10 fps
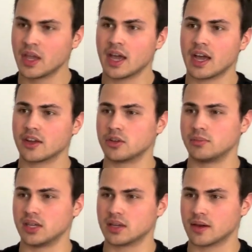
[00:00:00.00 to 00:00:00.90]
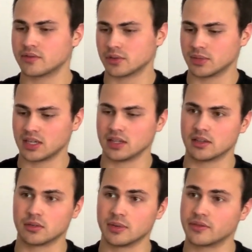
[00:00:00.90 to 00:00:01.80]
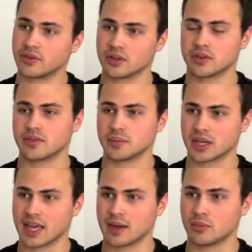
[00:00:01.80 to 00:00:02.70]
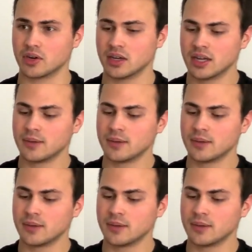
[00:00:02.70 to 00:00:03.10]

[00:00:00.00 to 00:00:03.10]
I could be comfortably a little bit further from the camera